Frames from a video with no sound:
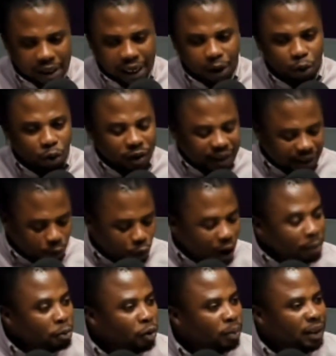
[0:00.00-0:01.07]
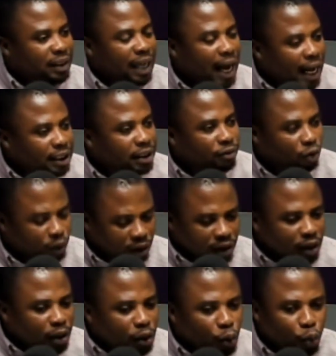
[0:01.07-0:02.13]
It was the one moment I had to work
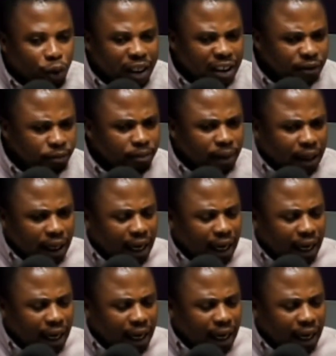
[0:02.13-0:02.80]
within,